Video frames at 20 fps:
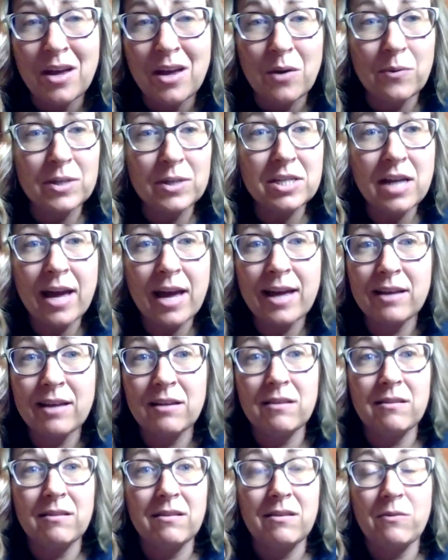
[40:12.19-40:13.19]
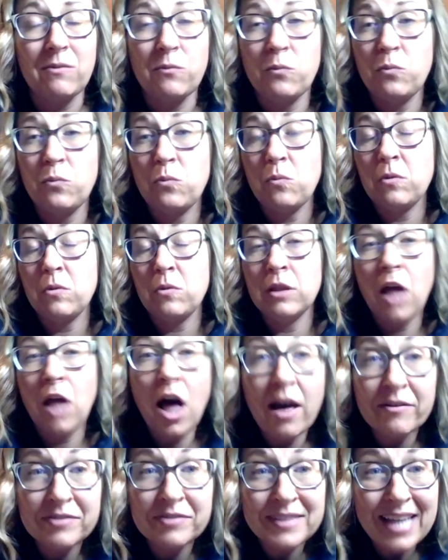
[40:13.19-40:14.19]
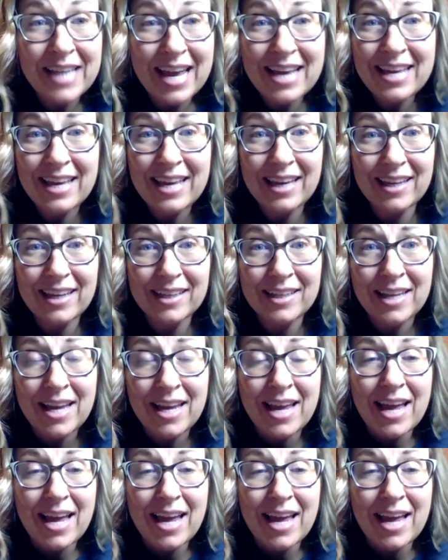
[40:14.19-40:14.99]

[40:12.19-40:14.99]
which I love taking.